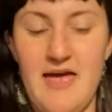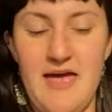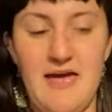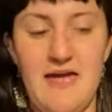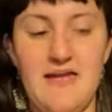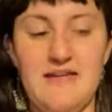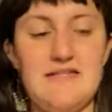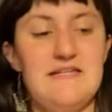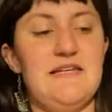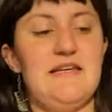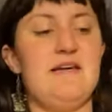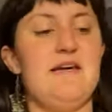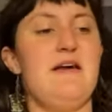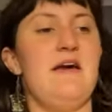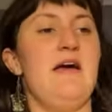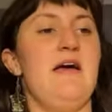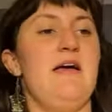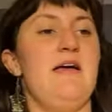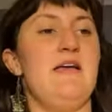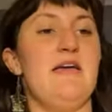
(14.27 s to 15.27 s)
And
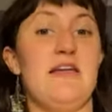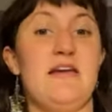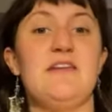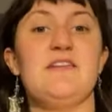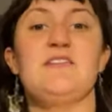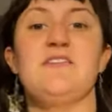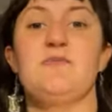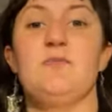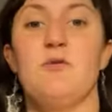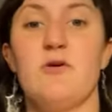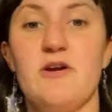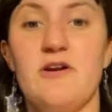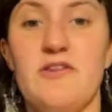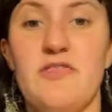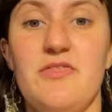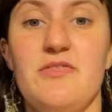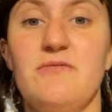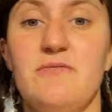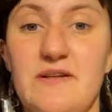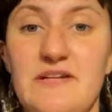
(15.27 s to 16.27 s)
it is
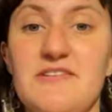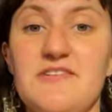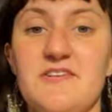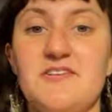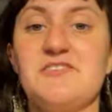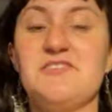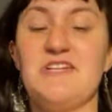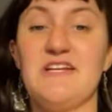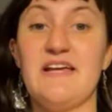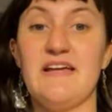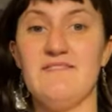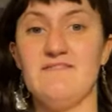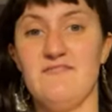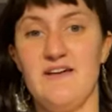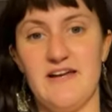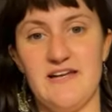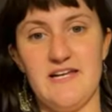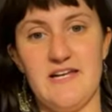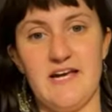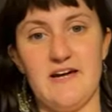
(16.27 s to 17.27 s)
worth researching and
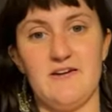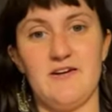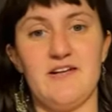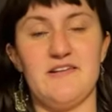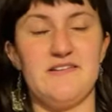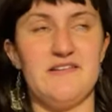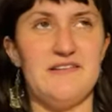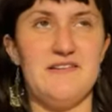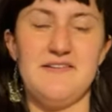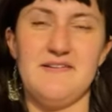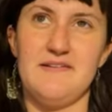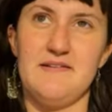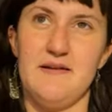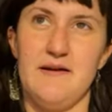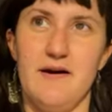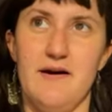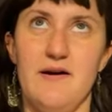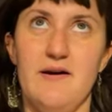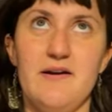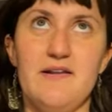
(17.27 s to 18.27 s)
finding out because it's
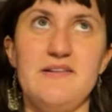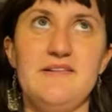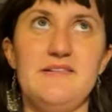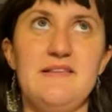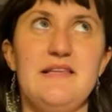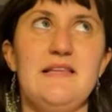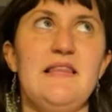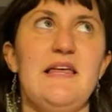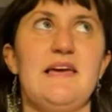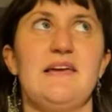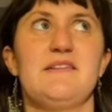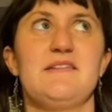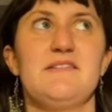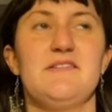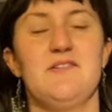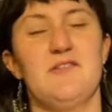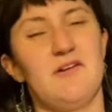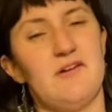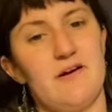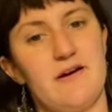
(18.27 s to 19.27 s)
honestly like
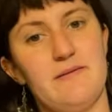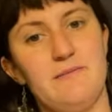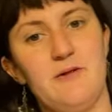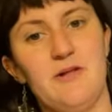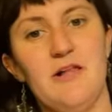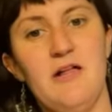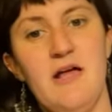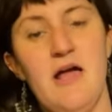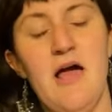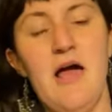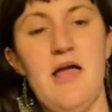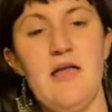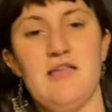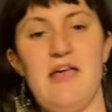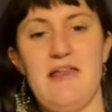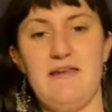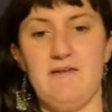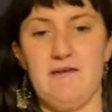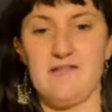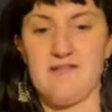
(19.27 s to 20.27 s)
so incredible.
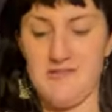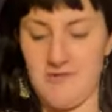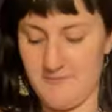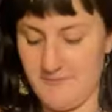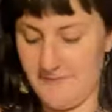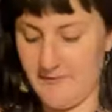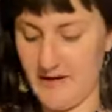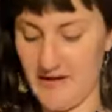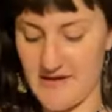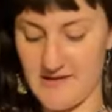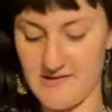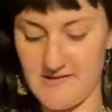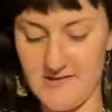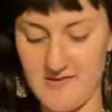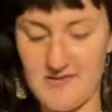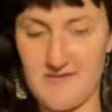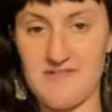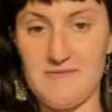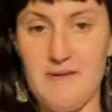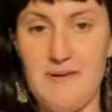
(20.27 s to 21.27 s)
Anyway, so
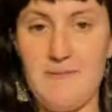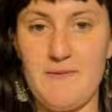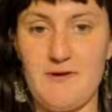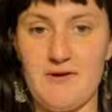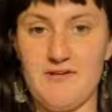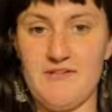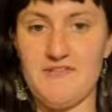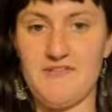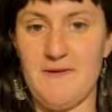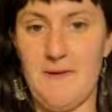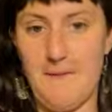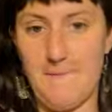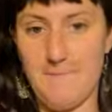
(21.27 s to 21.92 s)
this is my purse.